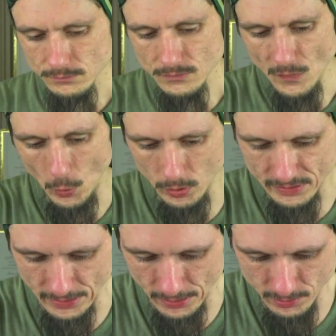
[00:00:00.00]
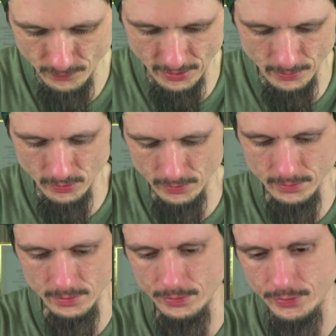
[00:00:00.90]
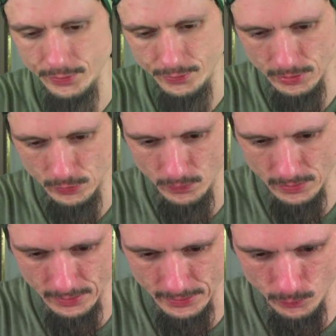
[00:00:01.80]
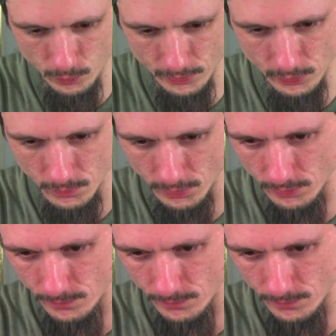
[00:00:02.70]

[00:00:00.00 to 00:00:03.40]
or tell him that I'm gonna do the client work tomorrow.